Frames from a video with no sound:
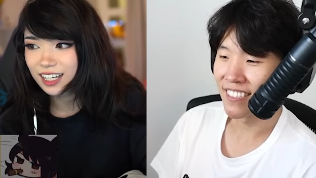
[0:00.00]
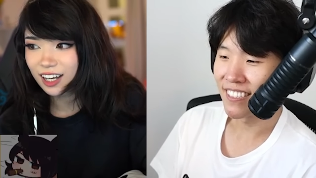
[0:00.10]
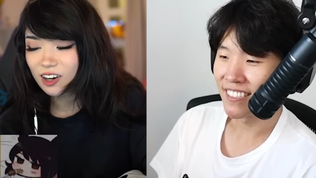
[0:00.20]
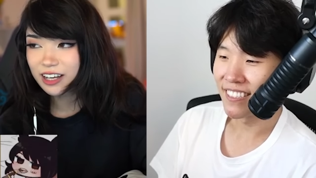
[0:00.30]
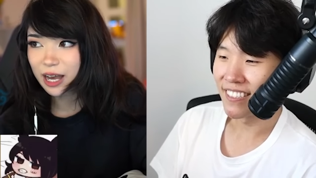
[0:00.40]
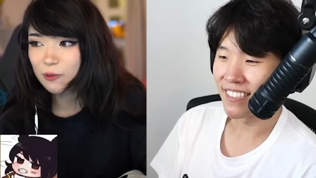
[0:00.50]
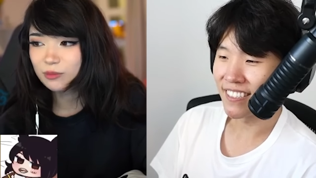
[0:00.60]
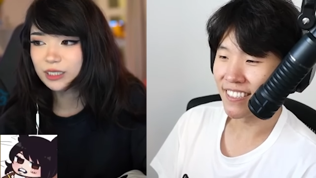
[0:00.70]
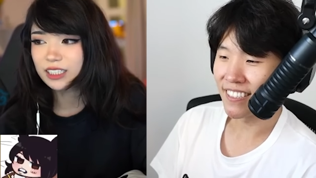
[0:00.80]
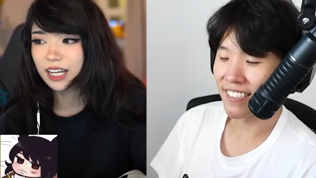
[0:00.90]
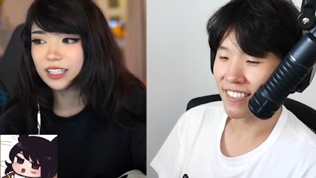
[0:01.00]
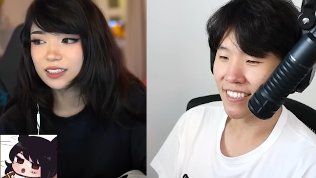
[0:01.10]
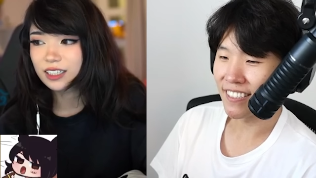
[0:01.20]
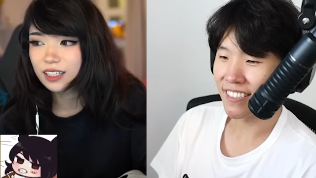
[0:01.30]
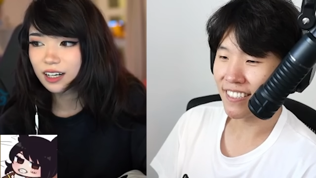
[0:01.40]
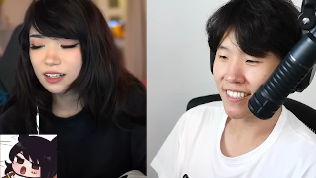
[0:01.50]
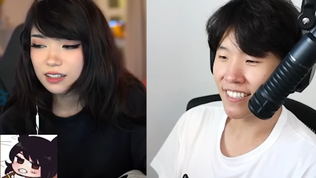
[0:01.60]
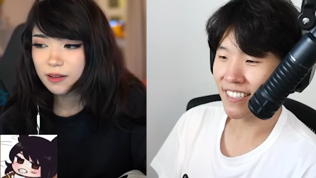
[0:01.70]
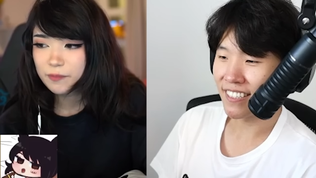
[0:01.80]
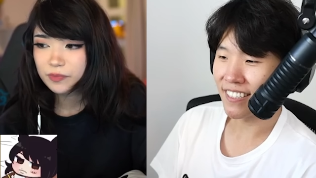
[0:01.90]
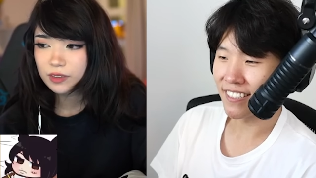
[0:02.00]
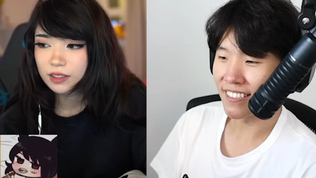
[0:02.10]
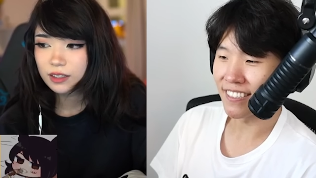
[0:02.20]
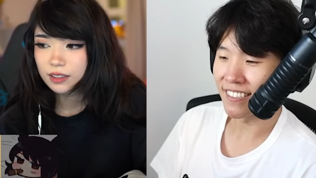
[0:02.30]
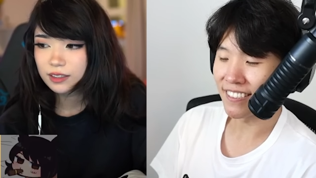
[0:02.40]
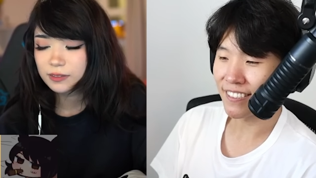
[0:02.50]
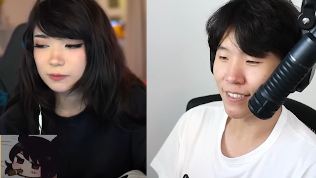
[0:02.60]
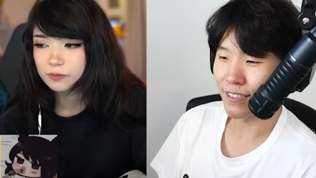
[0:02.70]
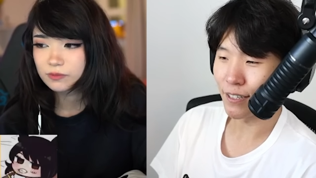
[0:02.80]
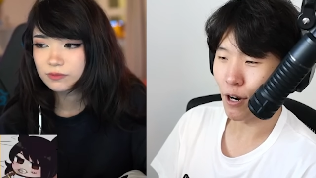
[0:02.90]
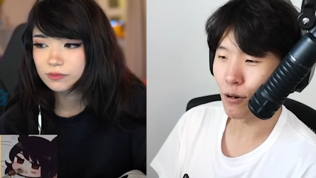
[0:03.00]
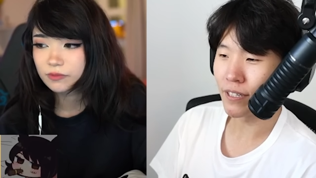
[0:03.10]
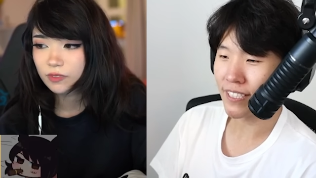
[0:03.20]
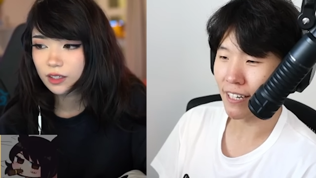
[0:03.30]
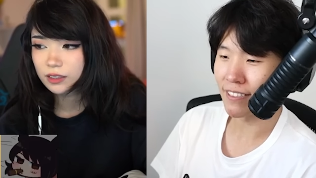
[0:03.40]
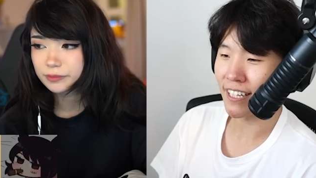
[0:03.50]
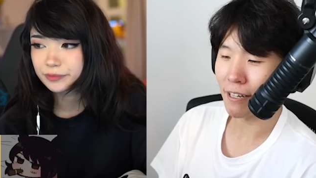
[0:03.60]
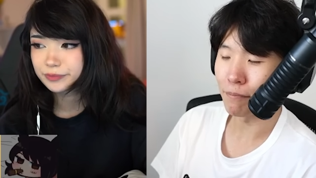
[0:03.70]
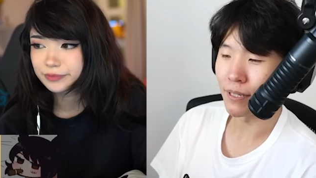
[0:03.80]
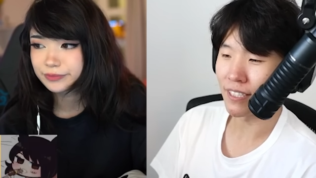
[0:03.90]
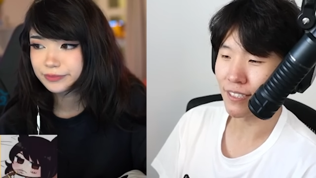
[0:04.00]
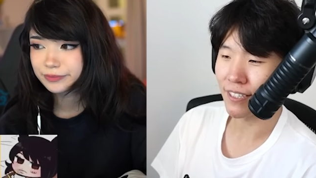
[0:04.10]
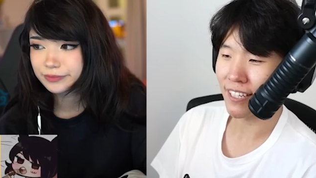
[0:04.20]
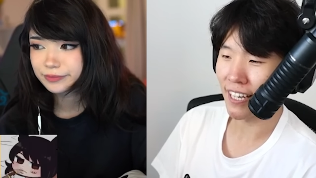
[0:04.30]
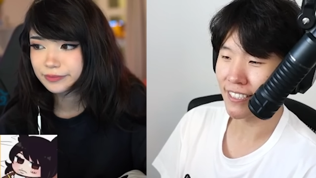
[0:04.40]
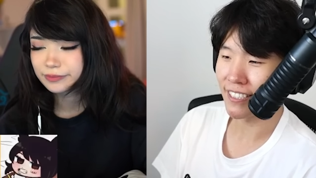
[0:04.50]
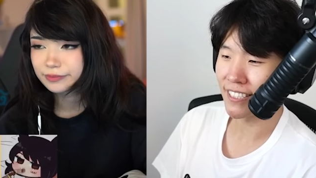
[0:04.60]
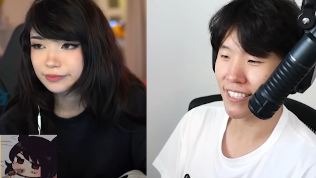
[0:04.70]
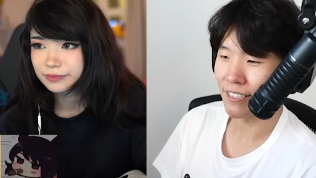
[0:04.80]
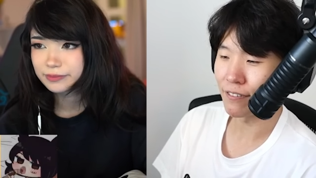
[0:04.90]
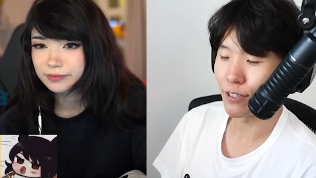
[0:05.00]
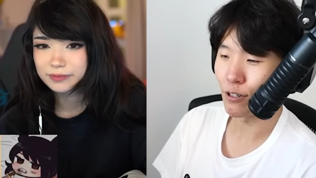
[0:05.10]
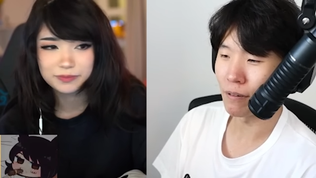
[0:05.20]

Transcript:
Speaker 1: Okay, well, me neither.
Speaker 2: Uh huh. So it always sounds like I'm being sarcastic, even though